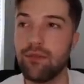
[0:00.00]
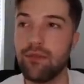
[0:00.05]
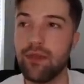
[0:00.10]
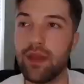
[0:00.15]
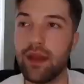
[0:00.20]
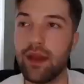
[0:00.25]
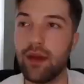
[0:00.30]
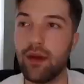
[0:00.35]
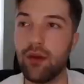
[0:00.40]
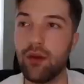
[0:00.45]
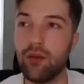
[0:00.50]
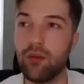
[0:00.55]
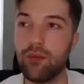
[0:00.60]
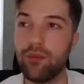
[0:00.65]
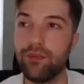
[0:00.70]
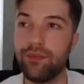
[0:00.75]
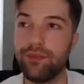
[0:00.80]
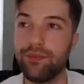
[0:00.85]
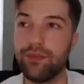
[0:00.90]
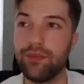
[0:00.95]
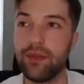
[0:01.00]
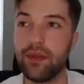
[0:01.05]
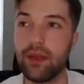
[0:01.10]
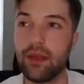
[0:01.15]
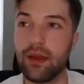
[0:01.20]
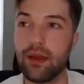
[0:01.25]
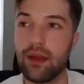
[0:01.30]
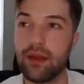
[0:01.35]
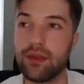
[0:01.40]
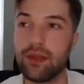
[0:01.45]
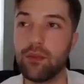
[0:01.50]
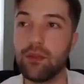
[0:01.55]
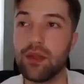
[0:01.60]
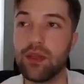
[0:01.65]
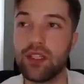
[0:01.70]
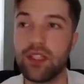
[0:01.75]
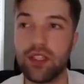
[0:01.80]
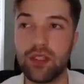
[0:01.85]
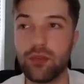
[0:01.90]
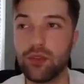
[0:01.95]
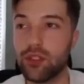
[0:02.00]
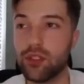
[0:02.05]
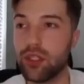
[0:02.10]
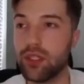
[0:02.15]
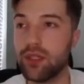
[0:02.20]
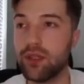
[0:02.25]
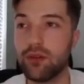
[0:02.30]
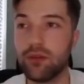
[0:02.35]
Now, I think we still should